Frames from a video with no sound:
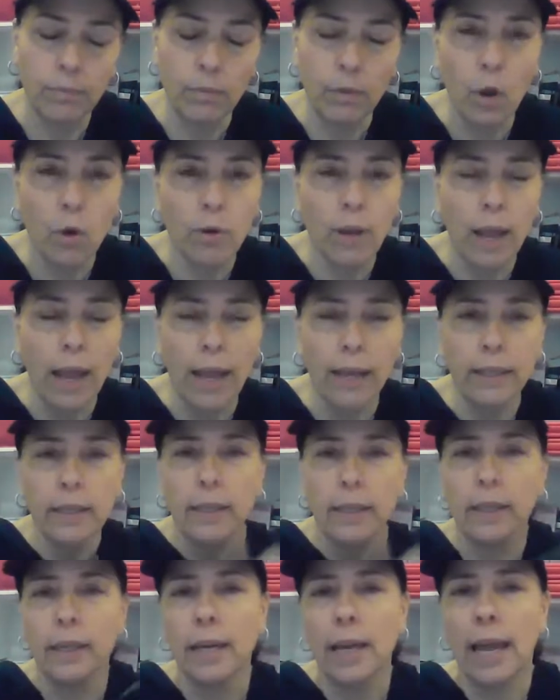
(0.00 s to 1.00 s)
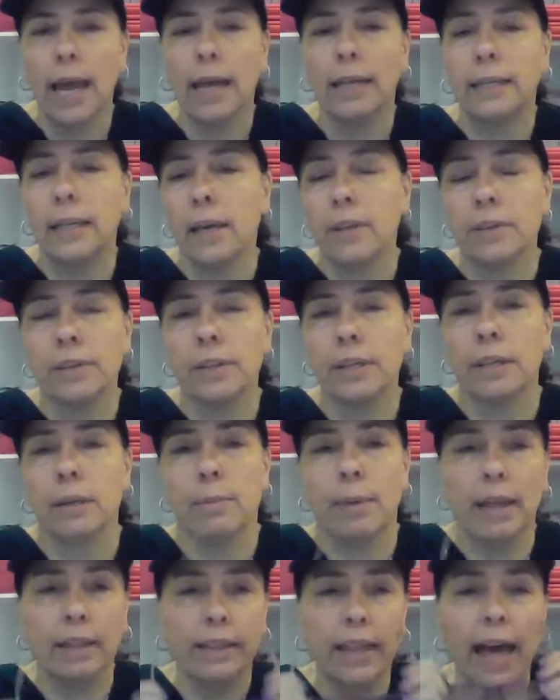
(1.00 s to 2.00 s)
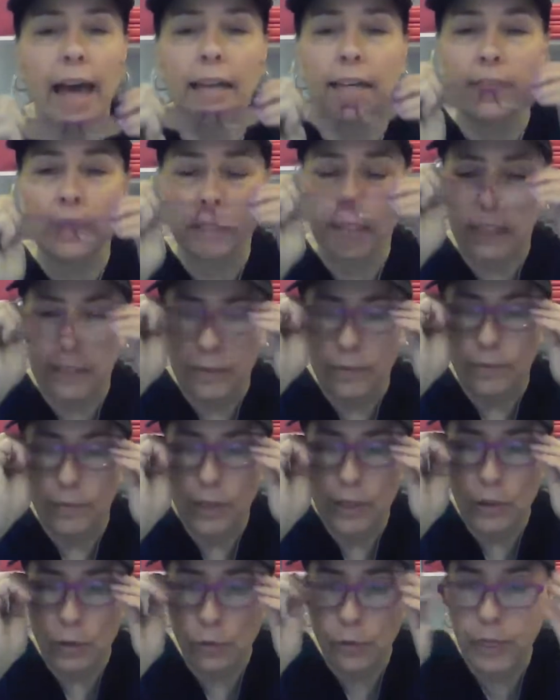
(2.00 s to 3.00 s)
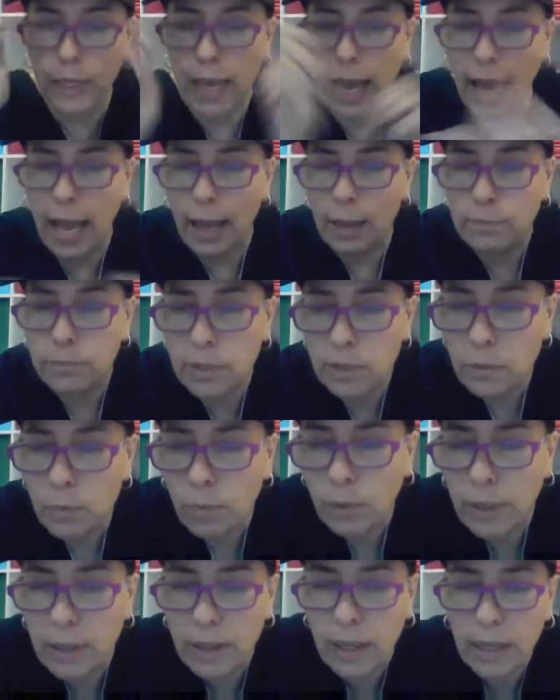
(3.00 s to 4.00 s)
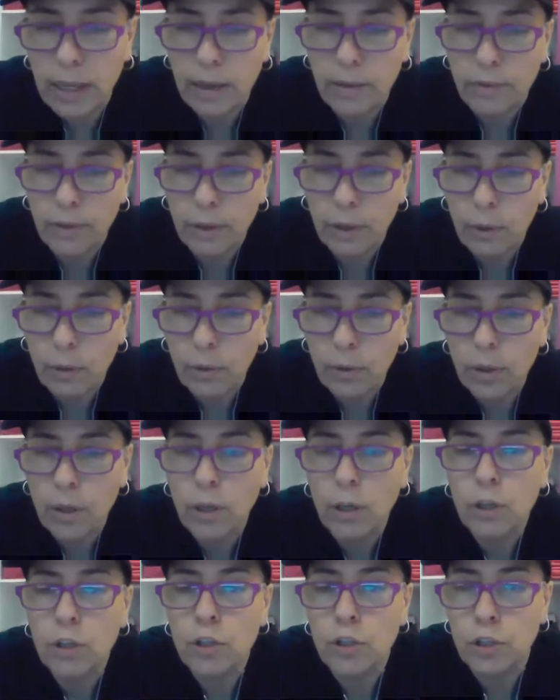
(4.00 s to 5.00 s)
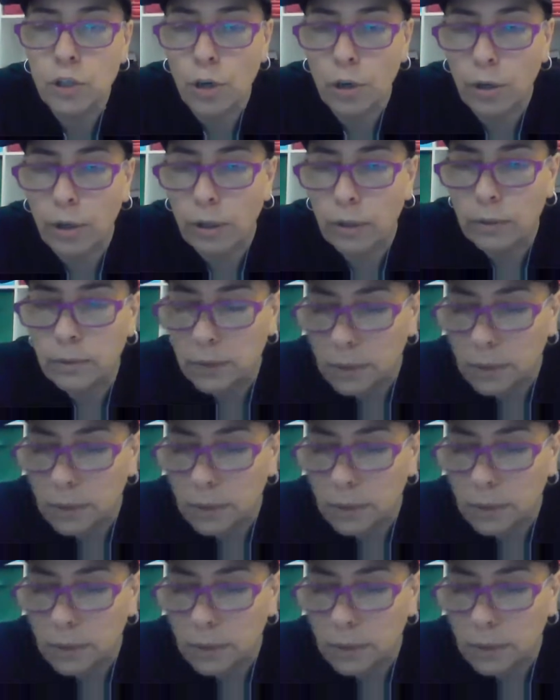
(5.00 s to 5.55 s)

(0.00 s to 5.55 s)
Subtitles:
Okay? And the other thing about that is, in the rehabs, what do they give you? Sugar.